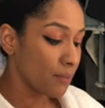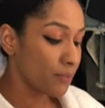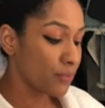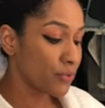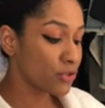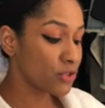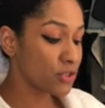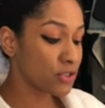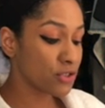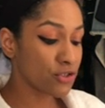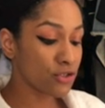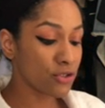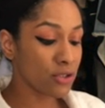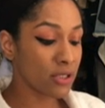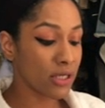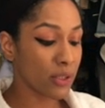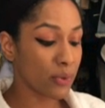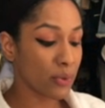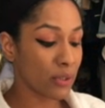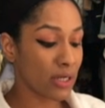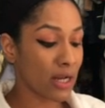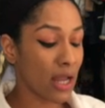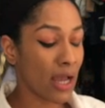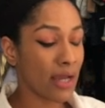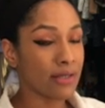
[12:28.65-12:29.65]
Precision
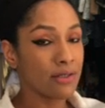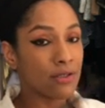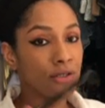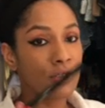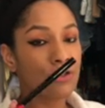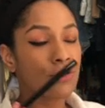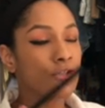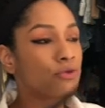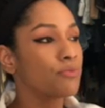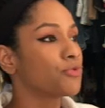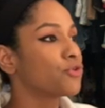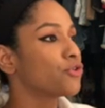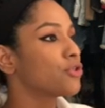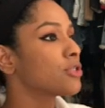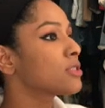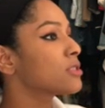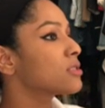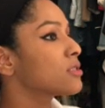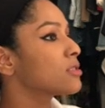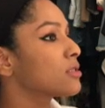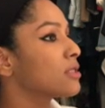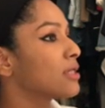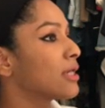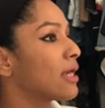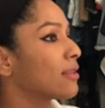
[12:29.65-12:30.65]
Liquid Liner to
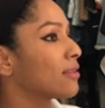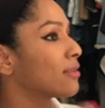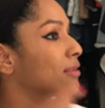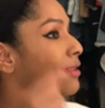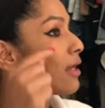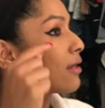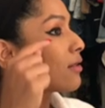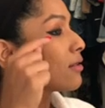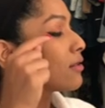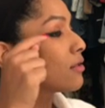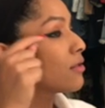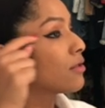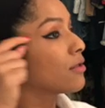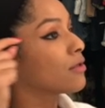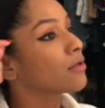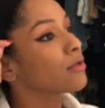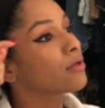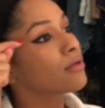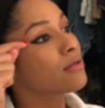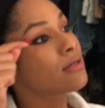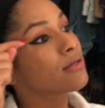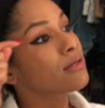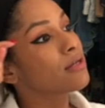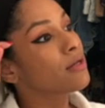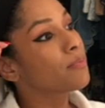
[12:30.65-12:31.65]
just get that
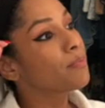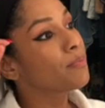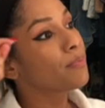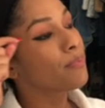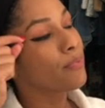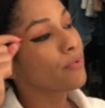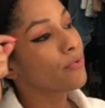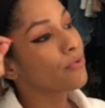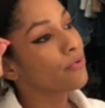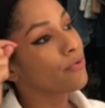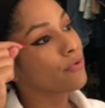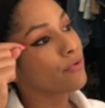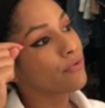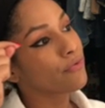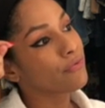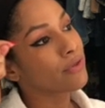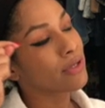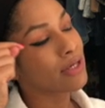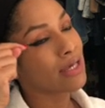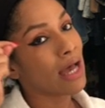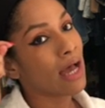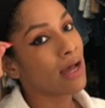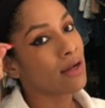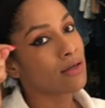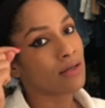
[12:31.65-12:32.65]
tip of the
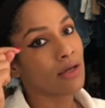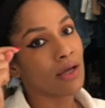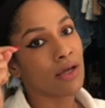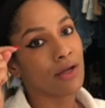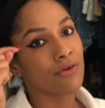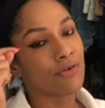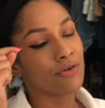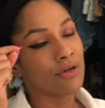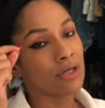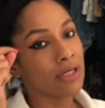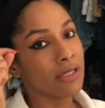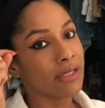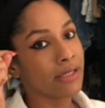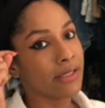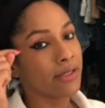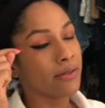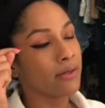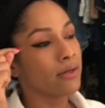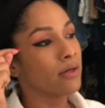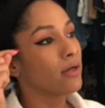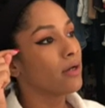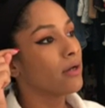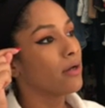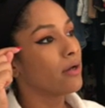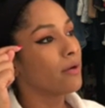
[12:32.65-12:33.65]
cat eye really
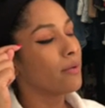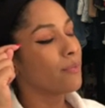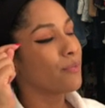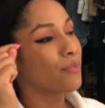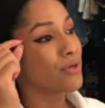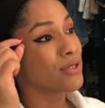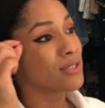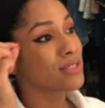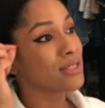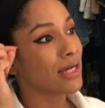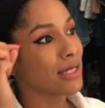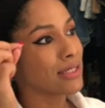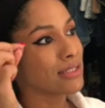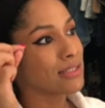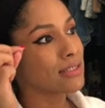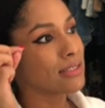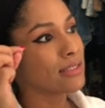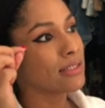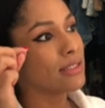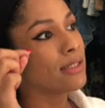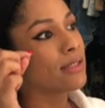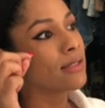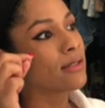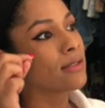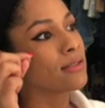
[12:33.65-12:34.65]

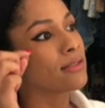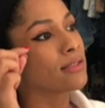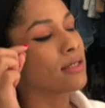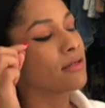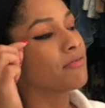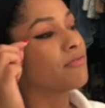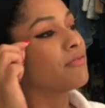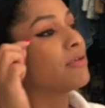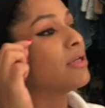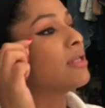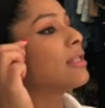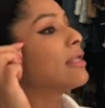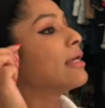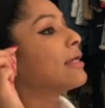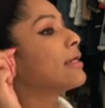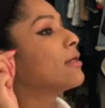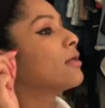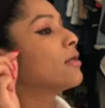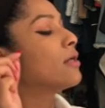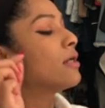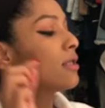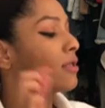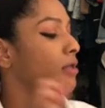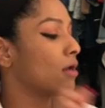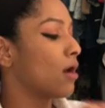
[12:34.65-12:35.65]
precisely, because I feel like
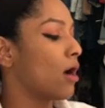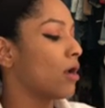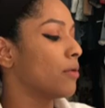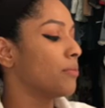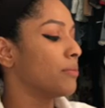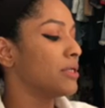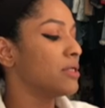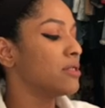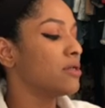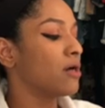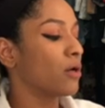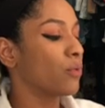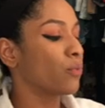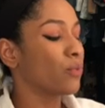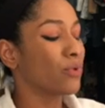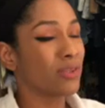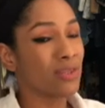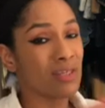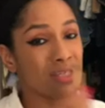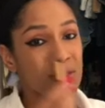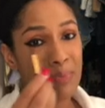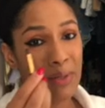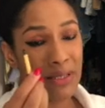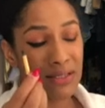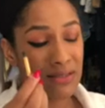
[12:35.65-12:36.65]
it can't be done with
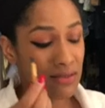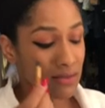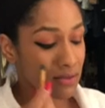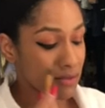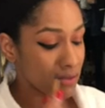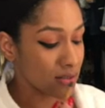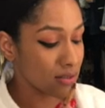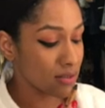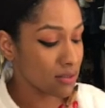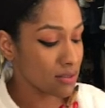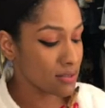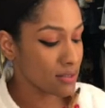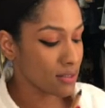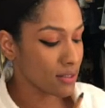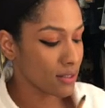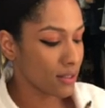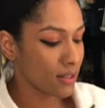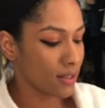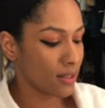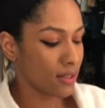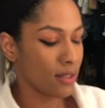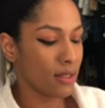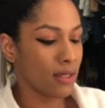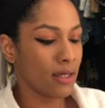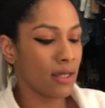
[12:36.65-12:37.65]
this pencil, because
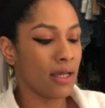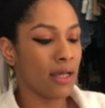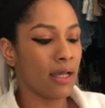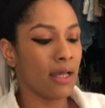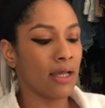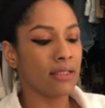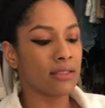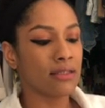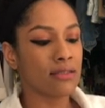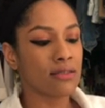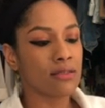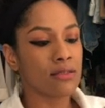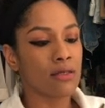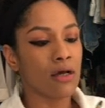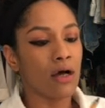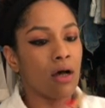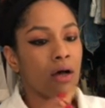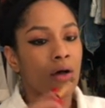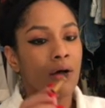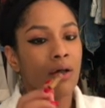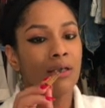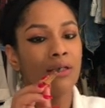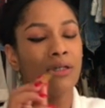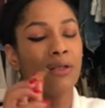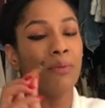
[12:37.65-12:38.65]
it's
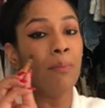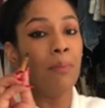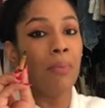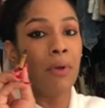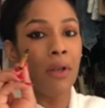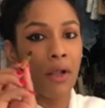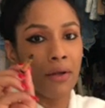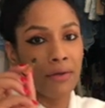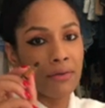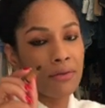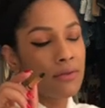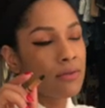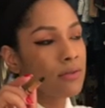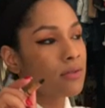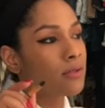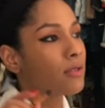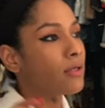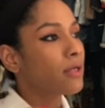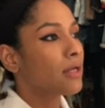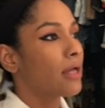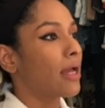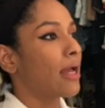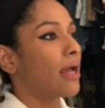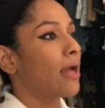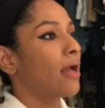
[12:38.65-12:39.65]
a little blunt
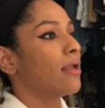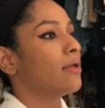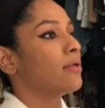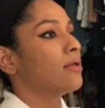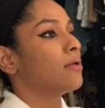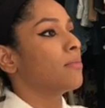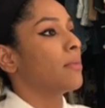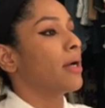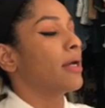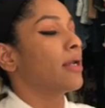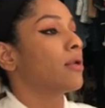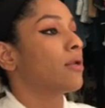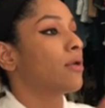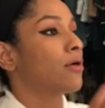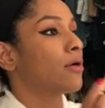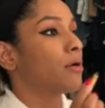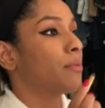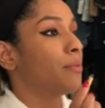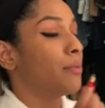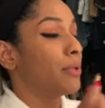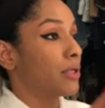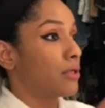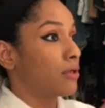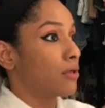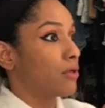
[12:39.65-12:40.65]
and it might look a
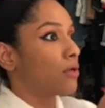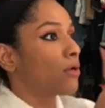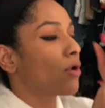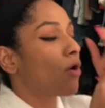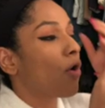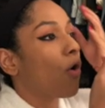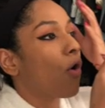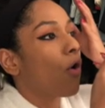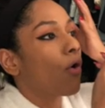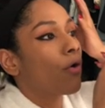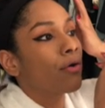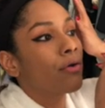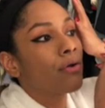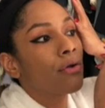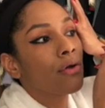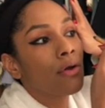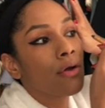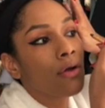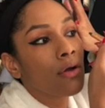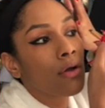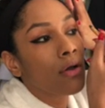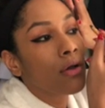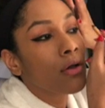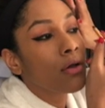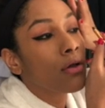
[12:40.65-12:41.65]
bit odd.
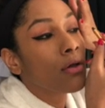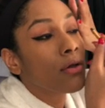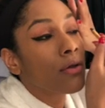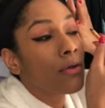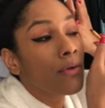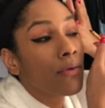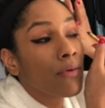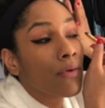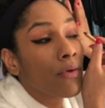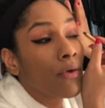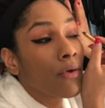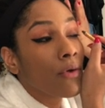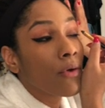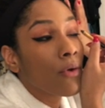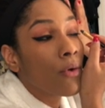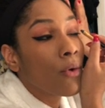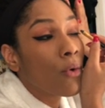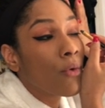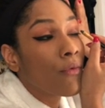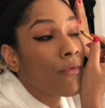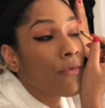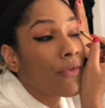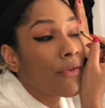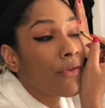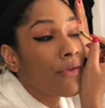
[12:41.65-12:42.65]
I'm gonna
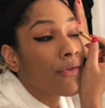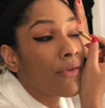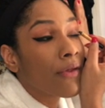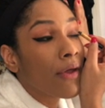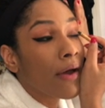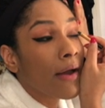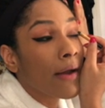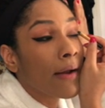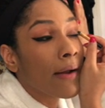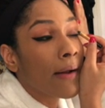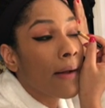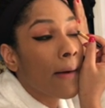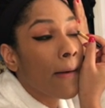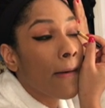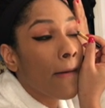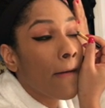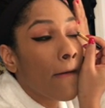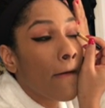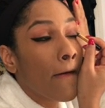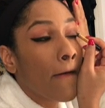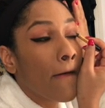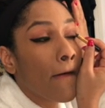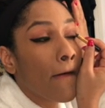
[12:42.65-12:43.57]
go with this eye now.